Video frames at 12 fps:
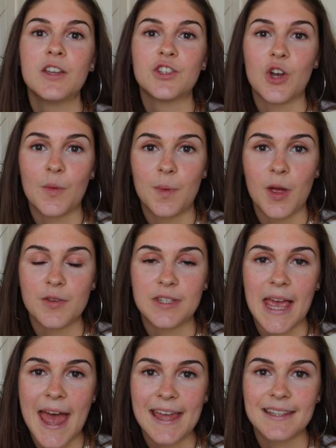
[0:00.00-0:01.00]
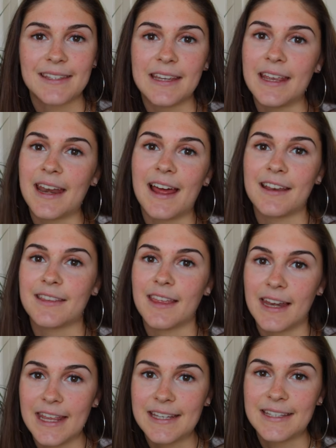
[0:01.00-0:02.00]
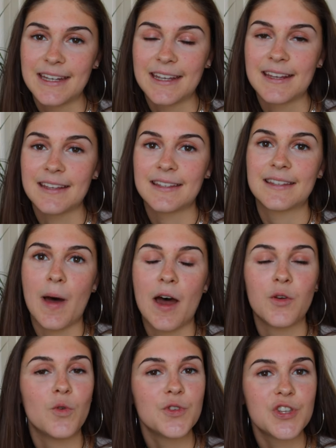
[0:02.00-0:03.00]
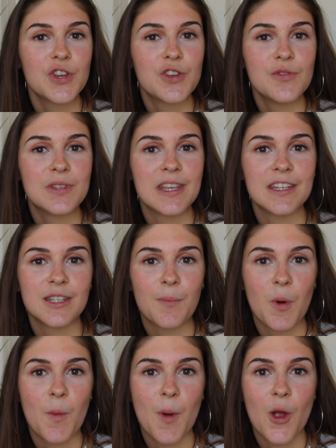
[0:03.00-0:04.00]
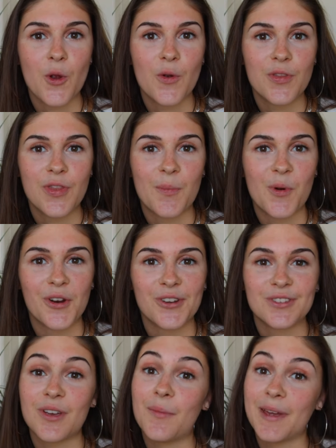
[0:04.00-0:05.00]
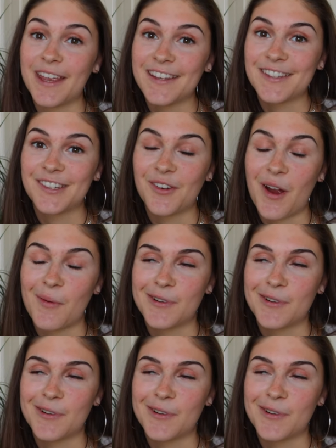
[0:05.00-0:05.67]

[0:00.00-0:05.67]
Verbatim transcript: to upload to Etsy and add the listings, and also use it to promote the products on my Instagram,